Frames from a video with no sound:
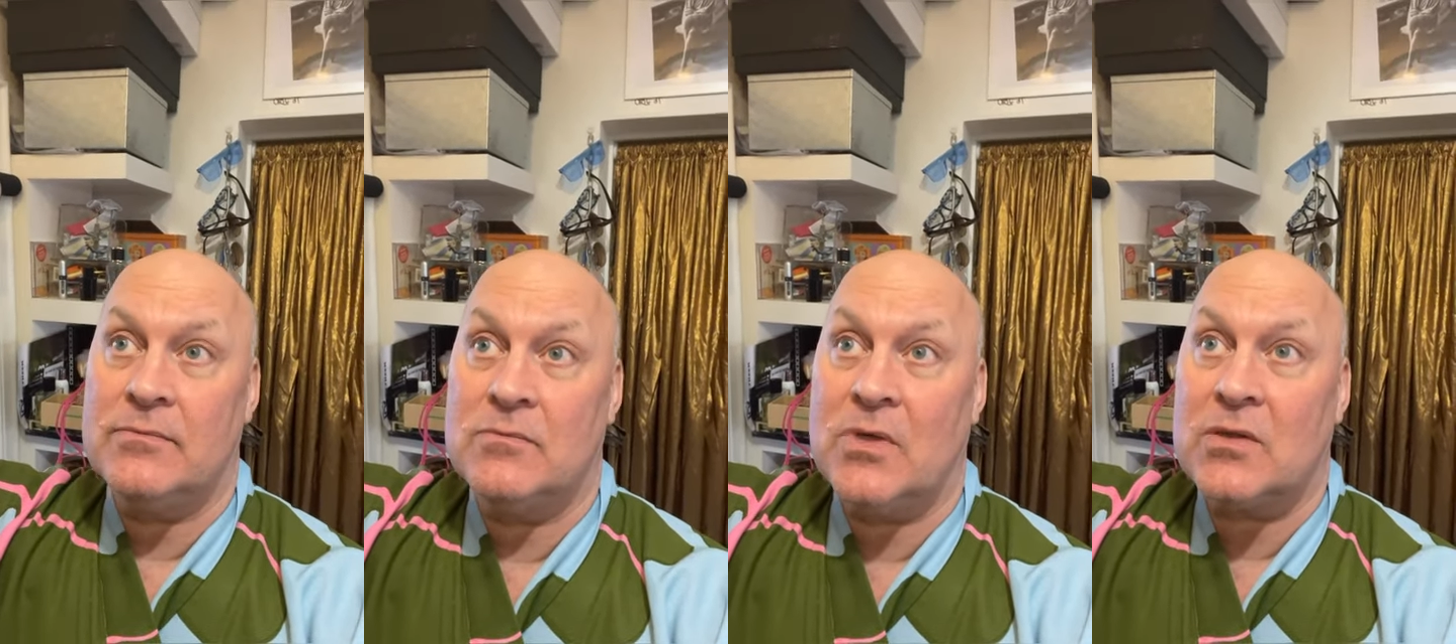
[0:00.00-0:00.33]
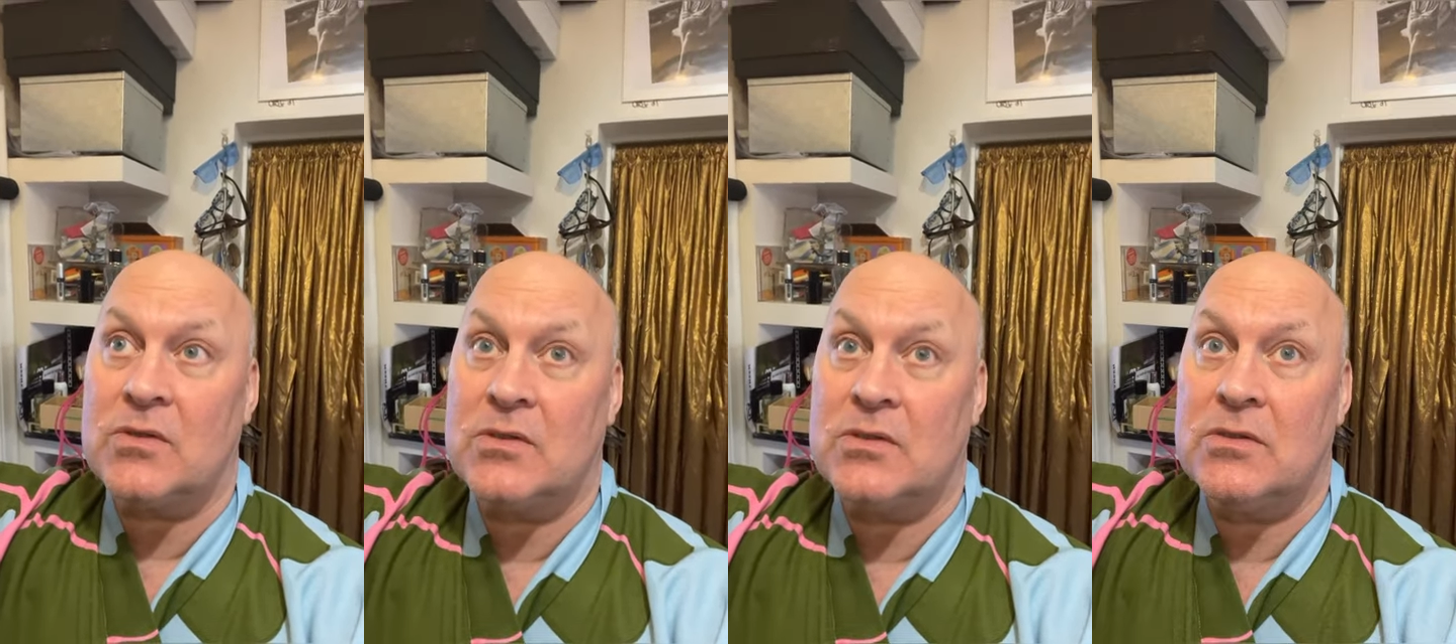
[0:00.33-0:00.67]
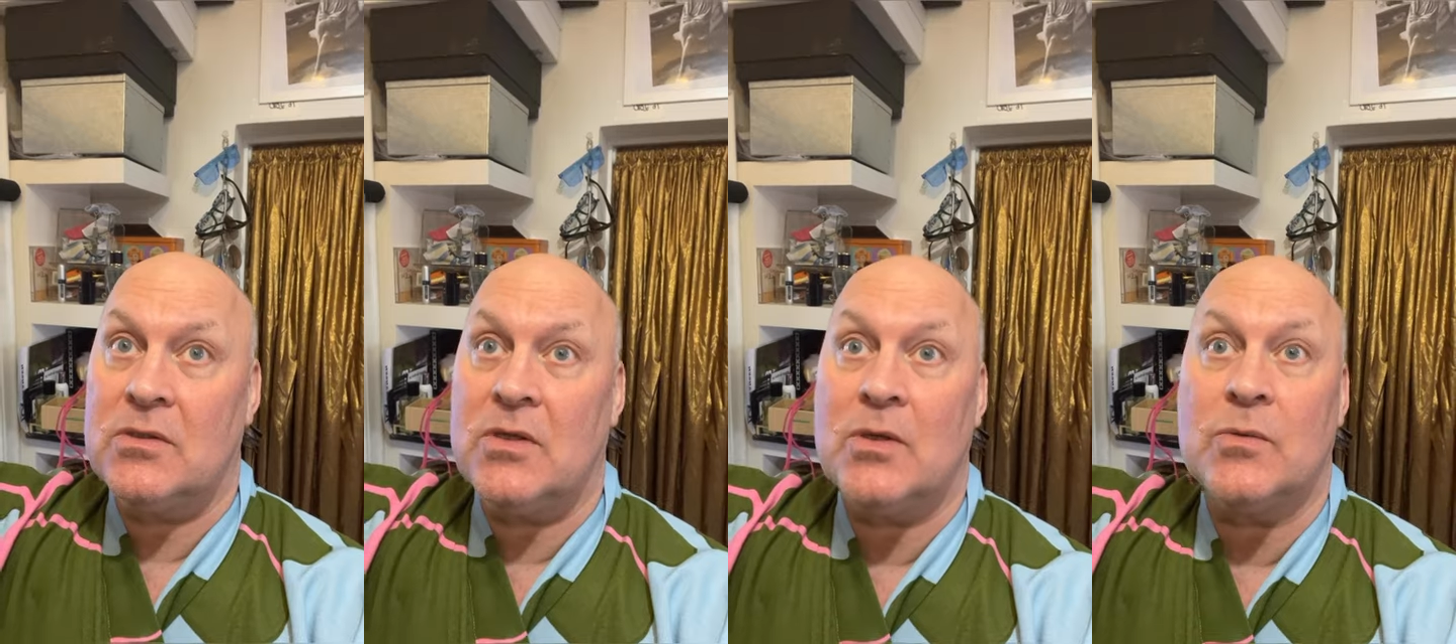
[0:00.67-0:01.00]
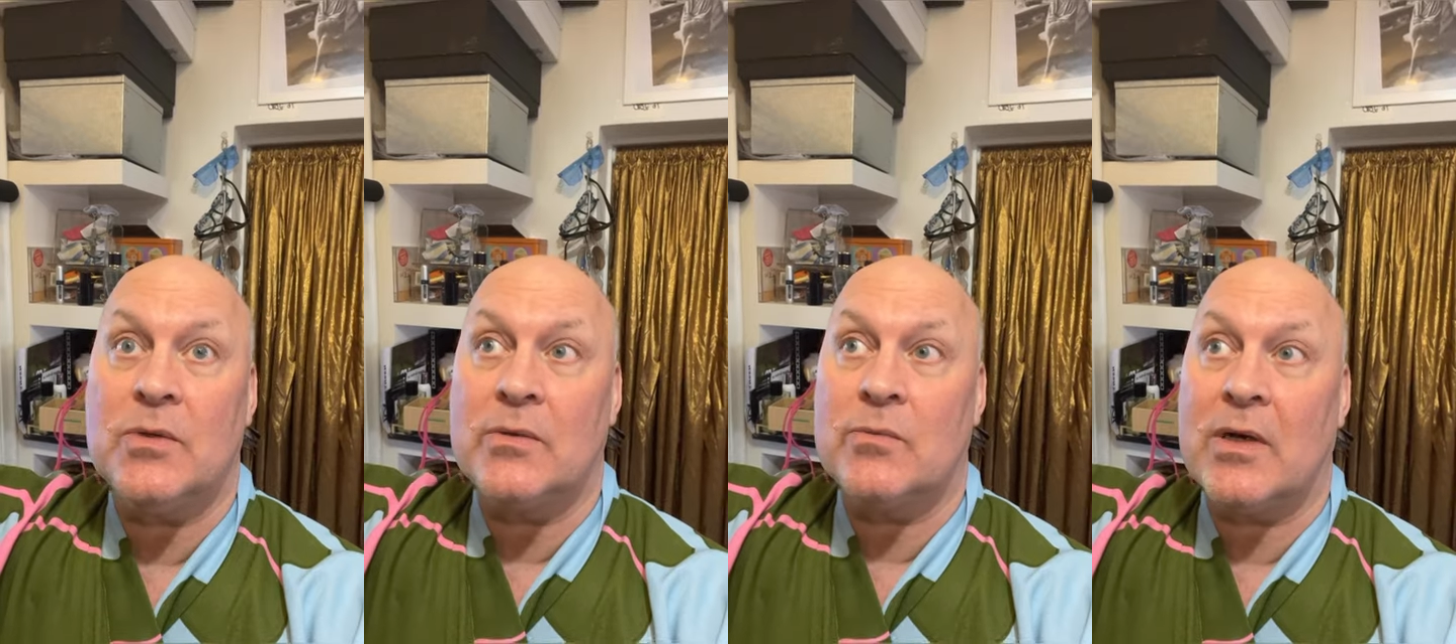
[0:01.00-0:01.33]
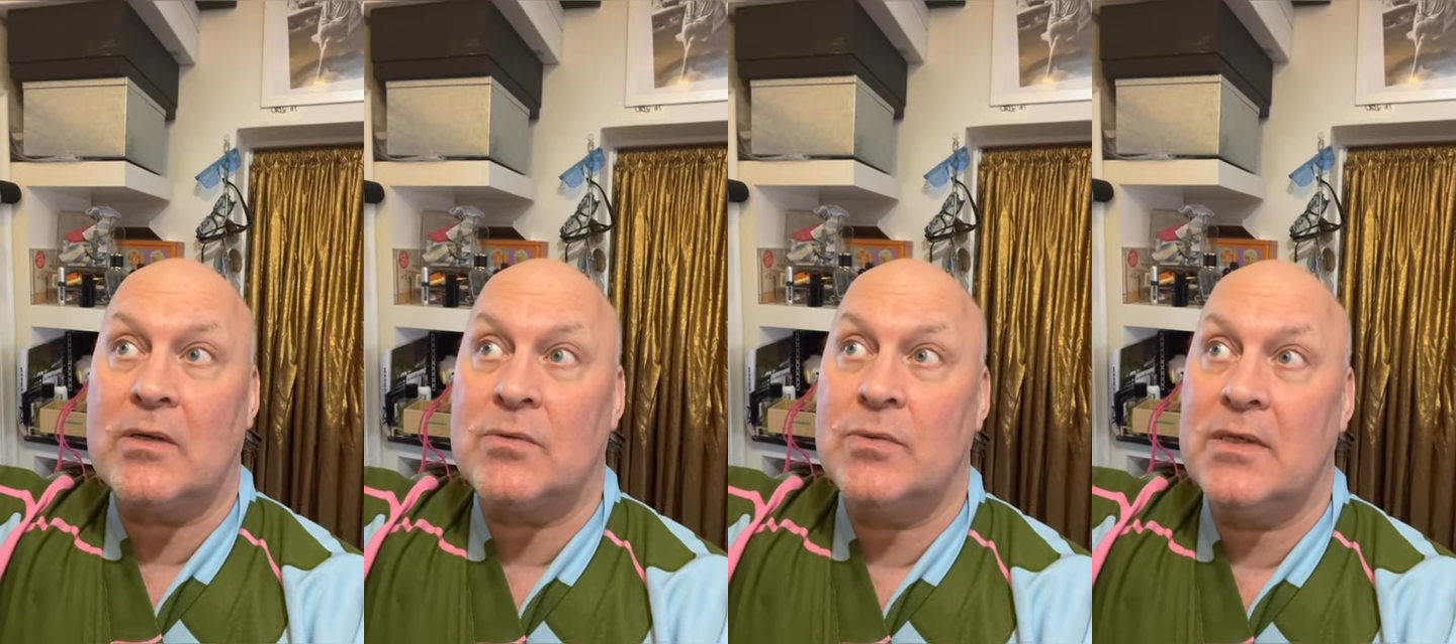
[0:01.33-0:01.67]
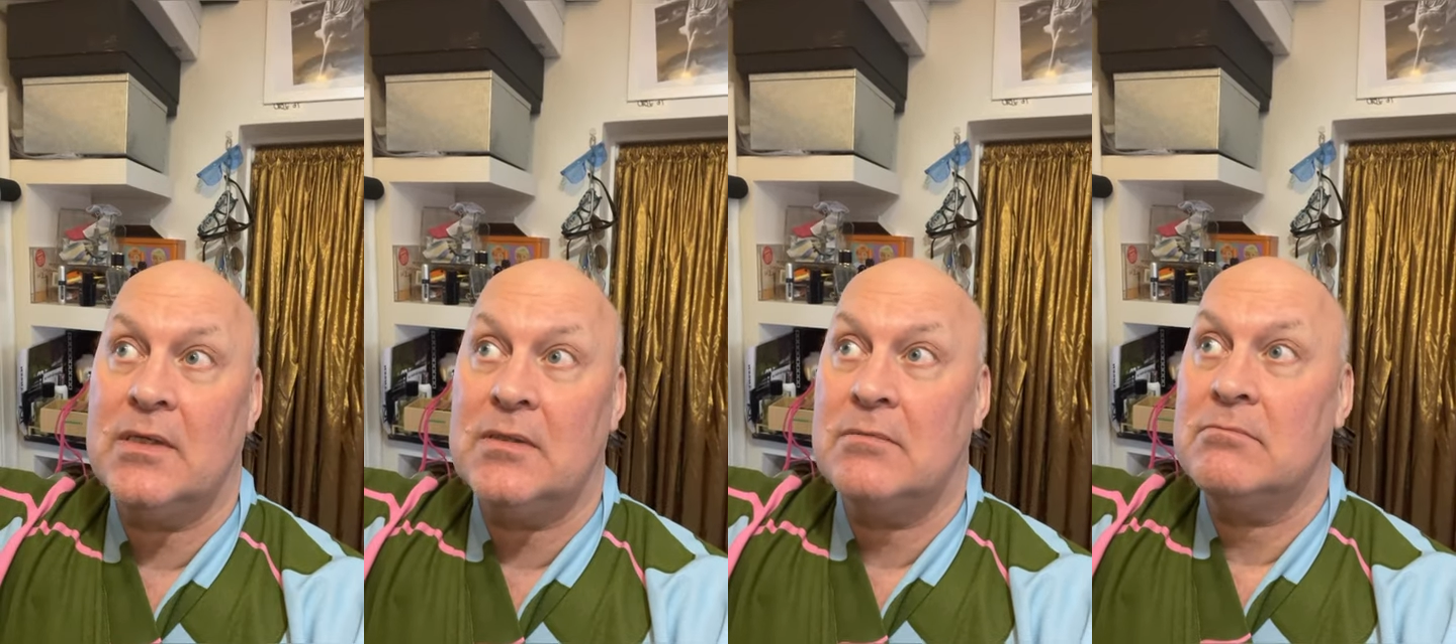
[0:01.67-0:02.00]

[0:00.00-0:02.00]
what to do and what we,